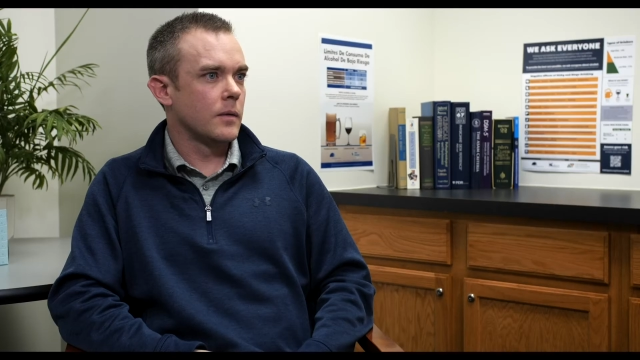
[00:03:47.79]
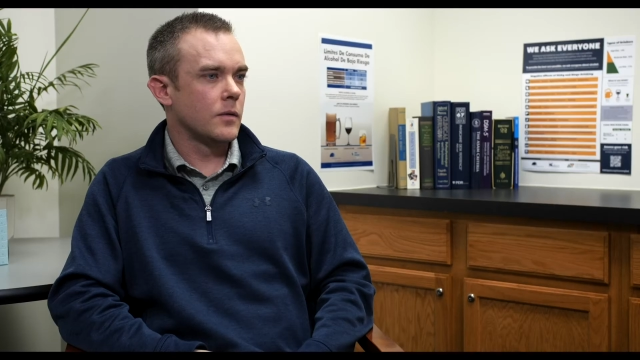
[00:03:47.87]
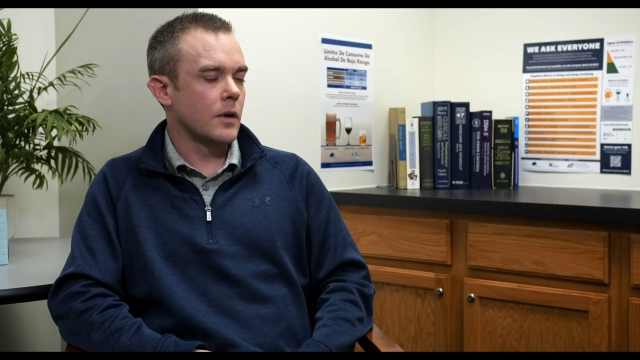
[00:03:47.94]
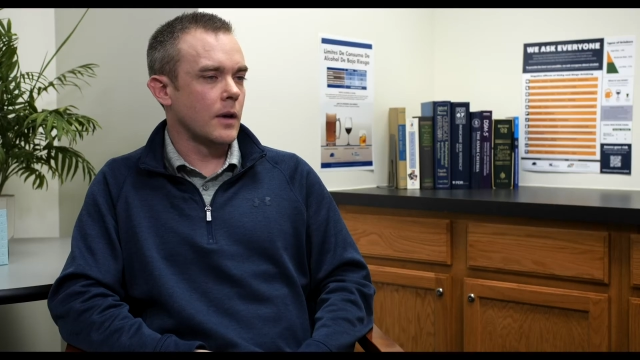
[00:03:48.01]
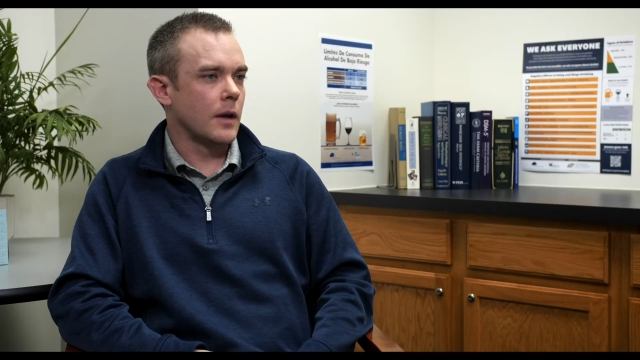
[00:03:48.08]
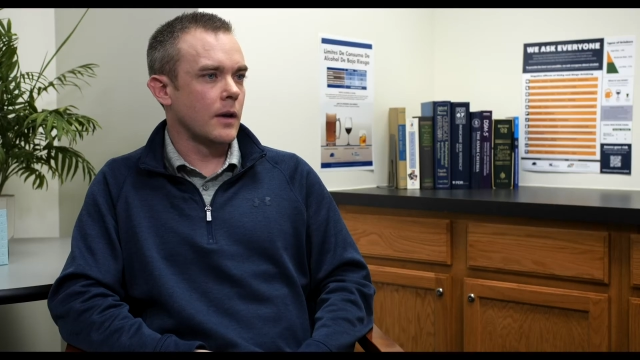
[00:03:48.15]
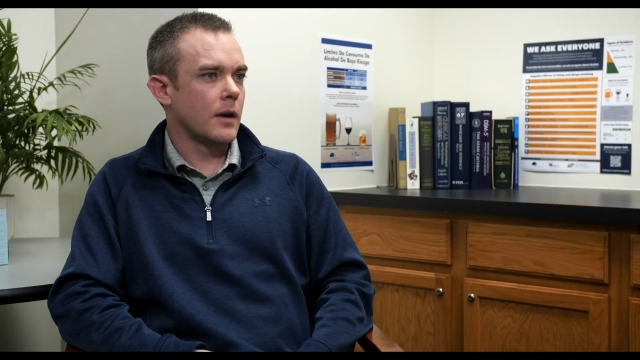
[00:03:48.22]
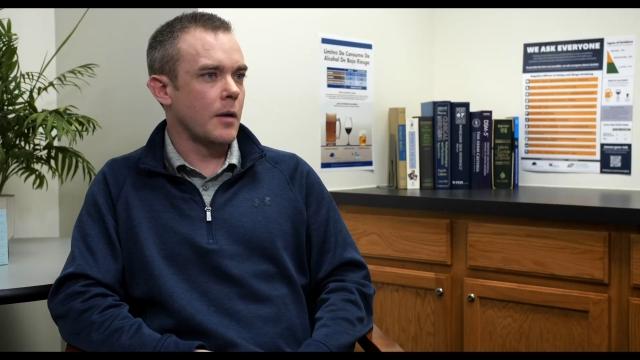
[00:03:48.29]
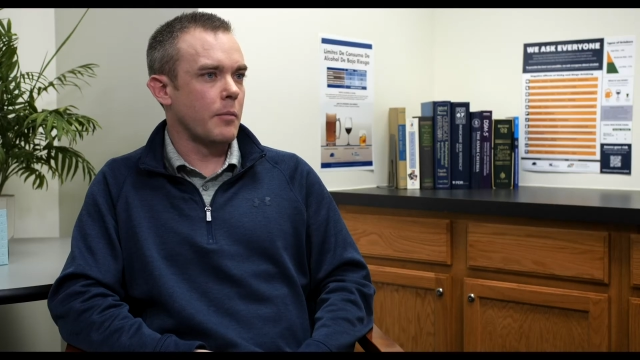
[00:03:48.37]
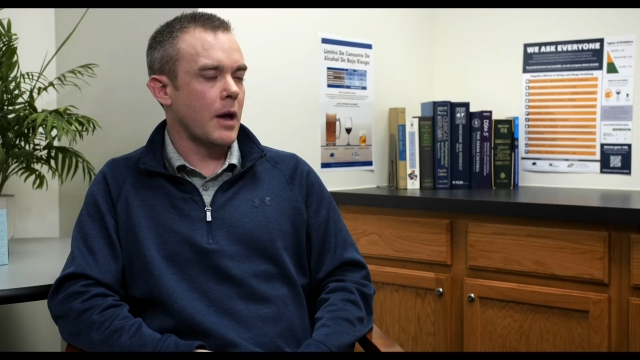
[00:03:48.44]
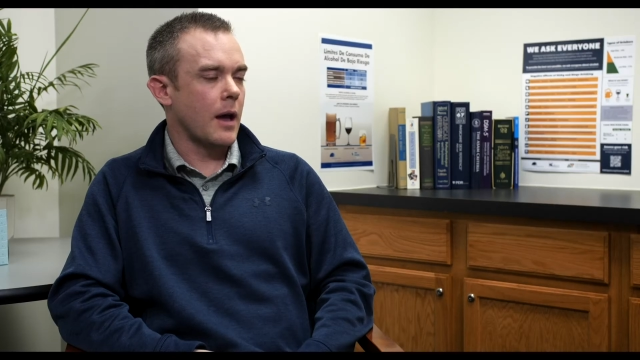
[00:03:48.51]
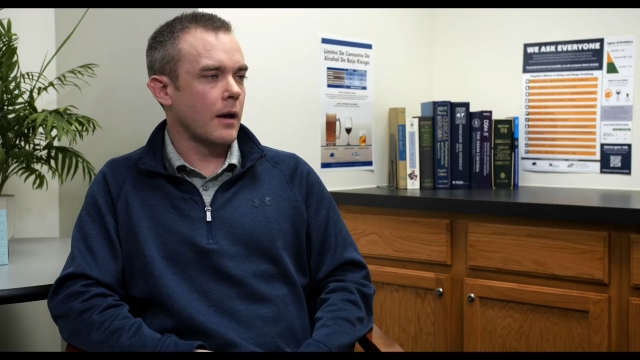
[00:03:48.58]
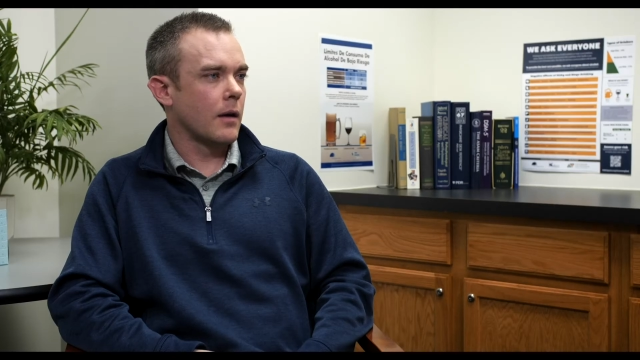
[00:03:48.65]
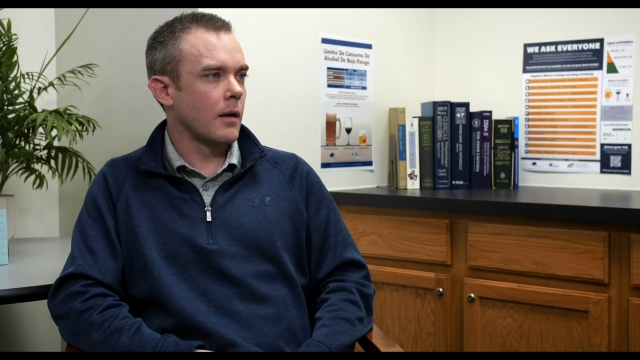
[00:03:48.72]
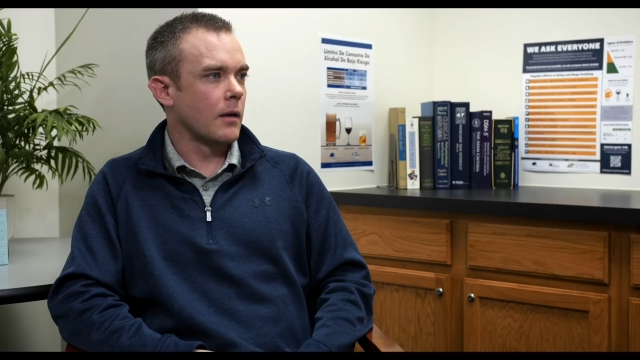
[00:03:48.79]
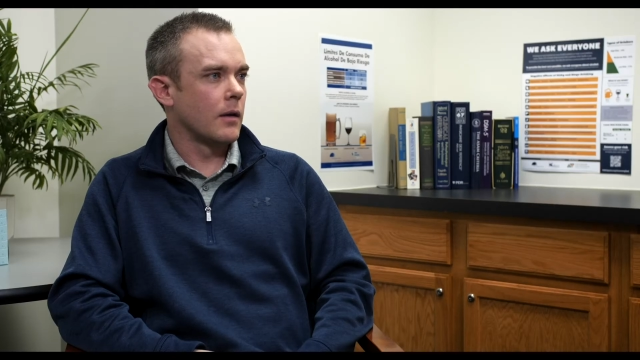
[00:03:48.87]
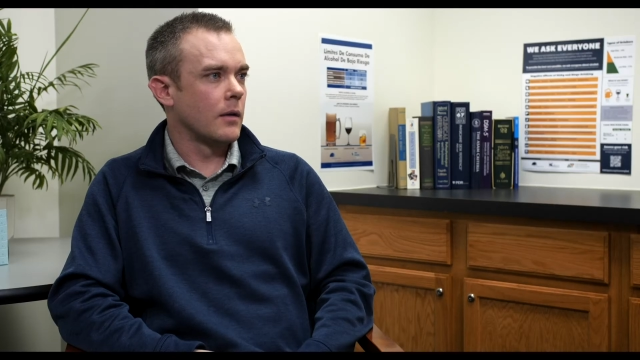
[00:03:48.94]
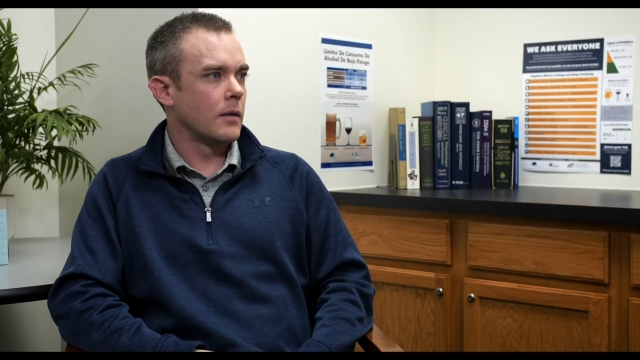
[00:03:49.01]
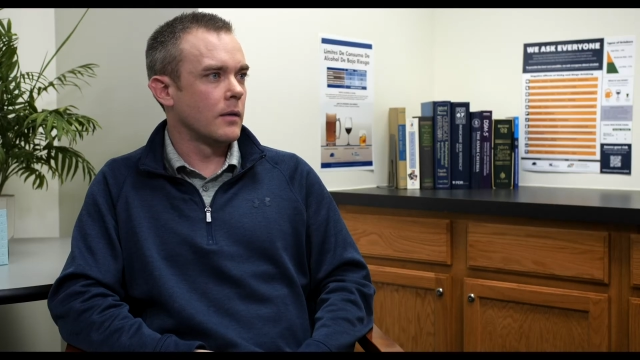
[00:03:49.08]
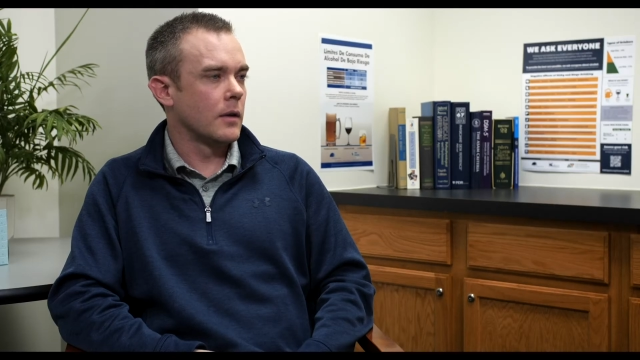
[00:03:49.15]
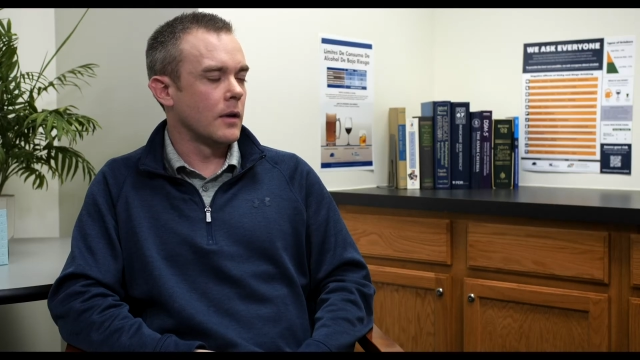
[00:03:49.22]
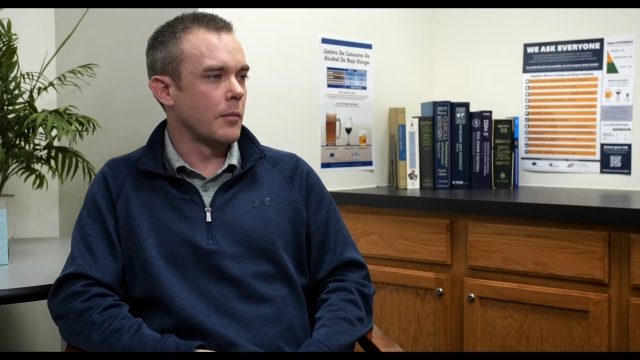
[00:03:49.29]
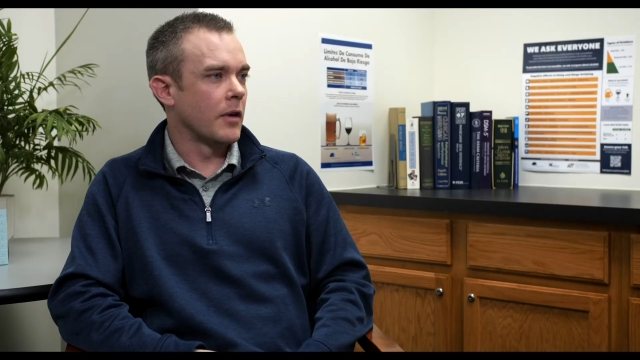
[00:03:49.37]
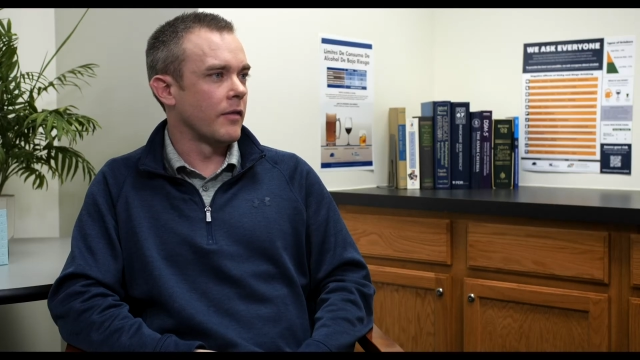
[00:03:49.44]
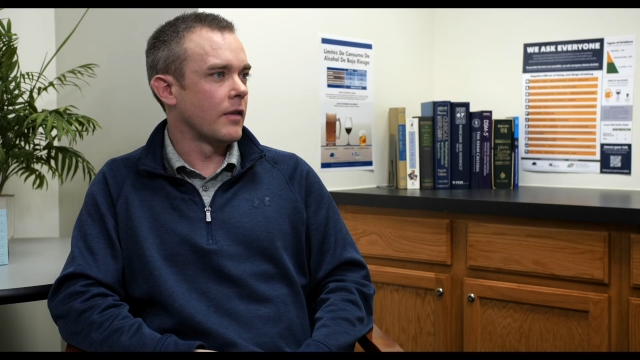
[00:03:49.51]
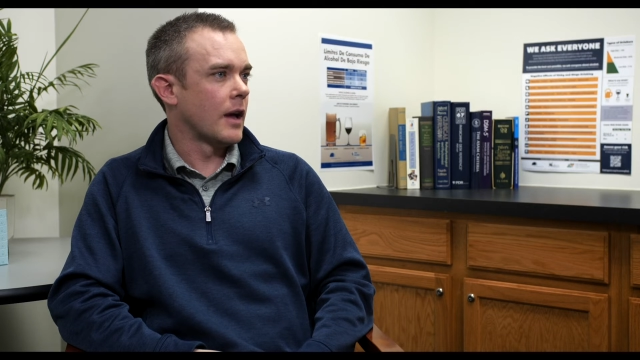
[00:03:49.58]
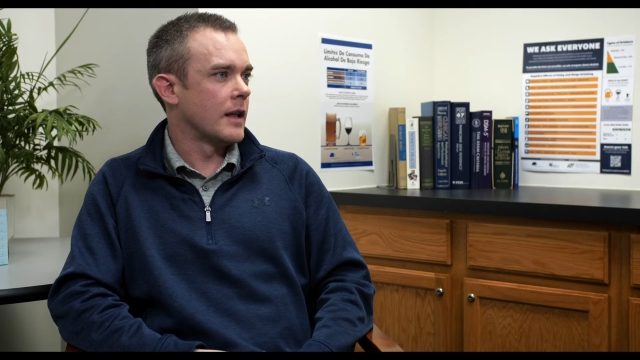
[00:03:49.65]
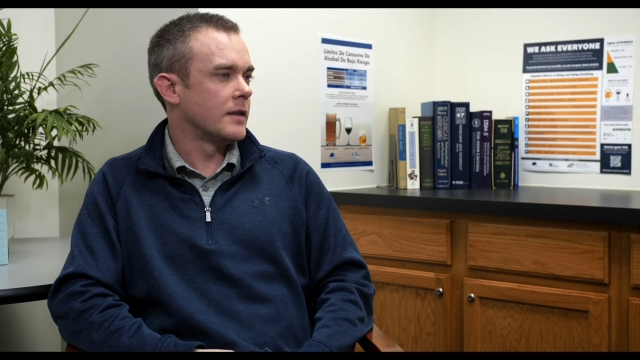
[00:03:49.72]
try to cut back on the number
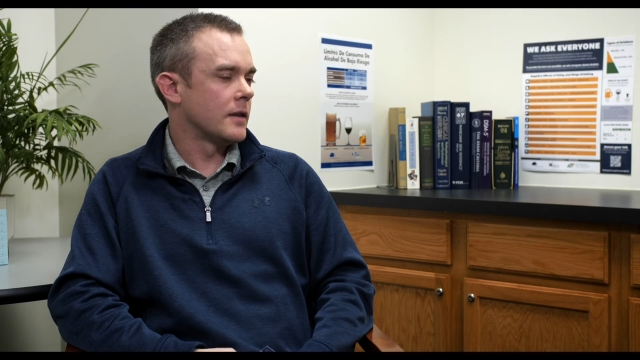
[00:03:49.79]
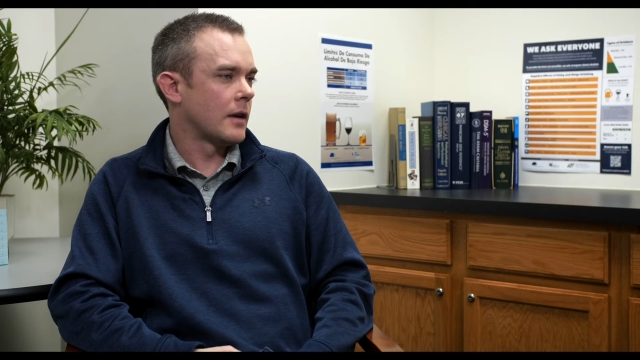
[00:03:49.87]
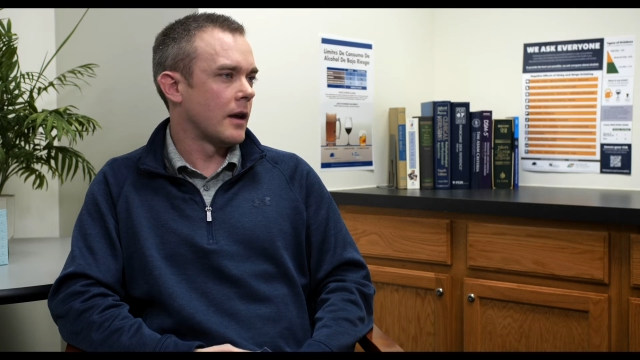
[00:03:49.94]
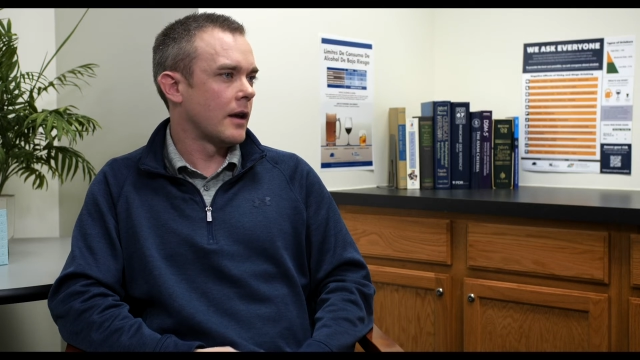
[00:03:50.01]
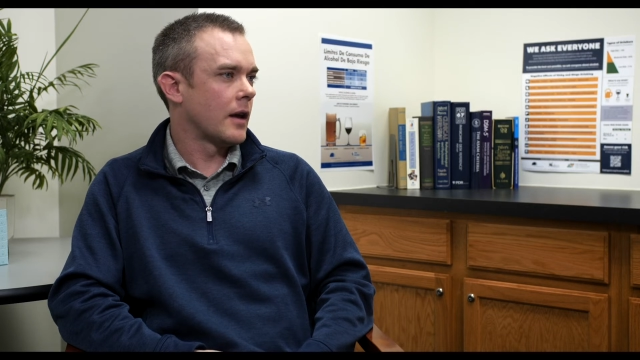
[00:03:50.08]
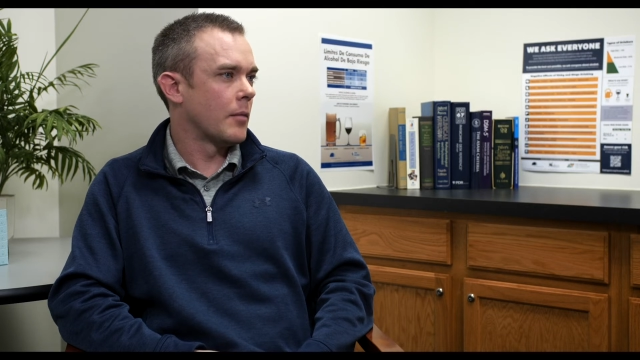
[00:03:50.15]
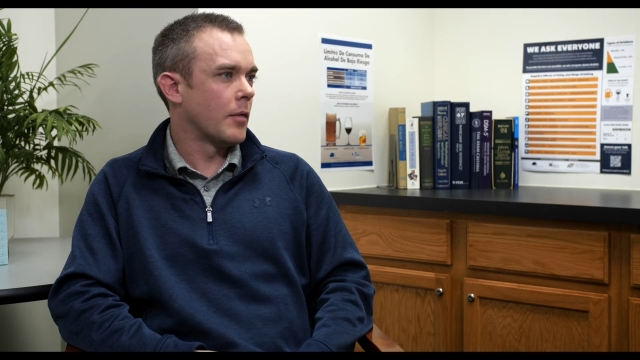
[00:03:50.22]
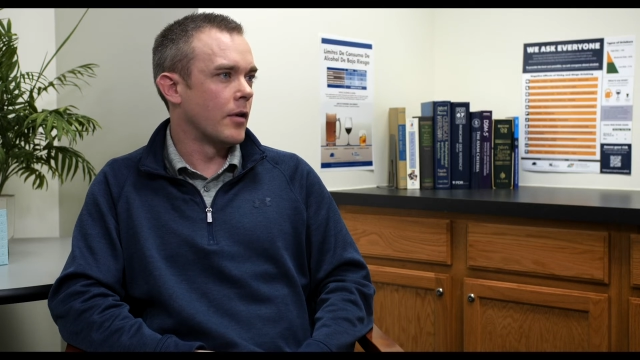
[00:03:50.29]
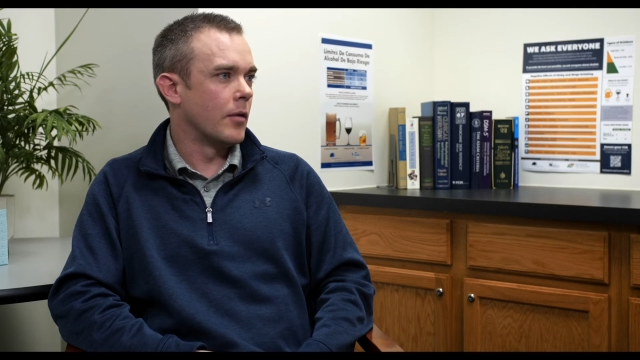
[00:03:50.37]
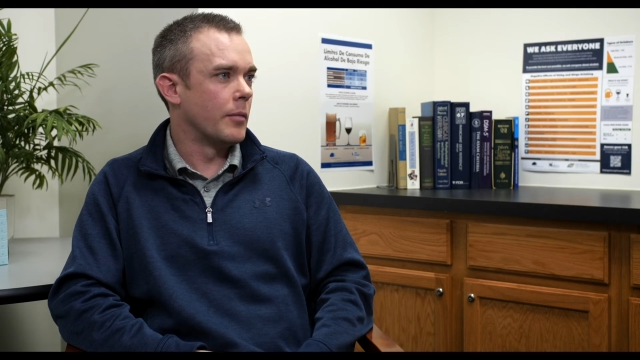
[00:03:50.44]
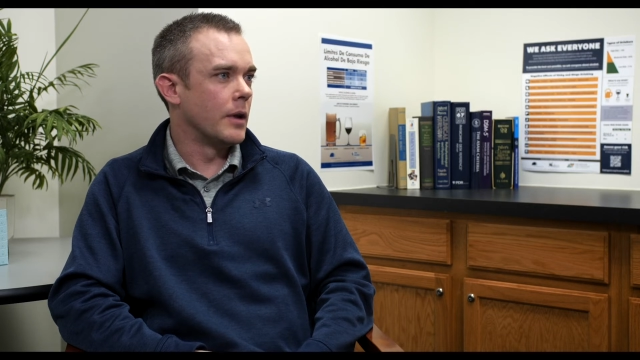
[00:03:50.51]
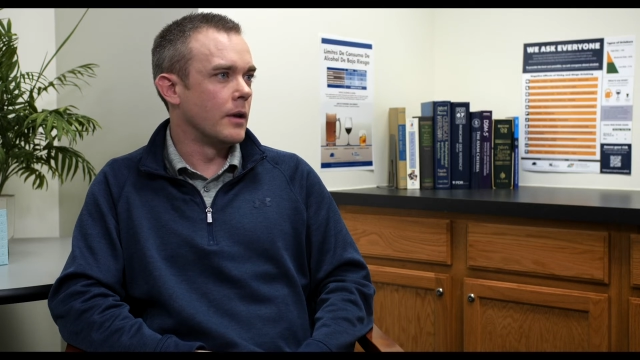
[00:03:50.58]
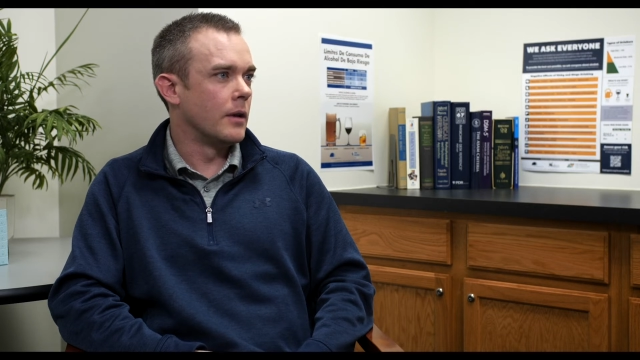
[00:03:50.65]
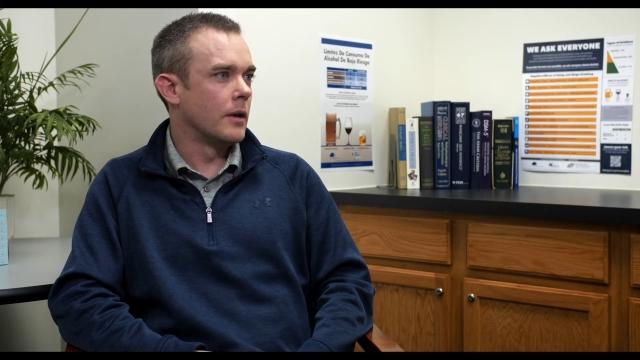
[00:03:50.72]
of nights that I come home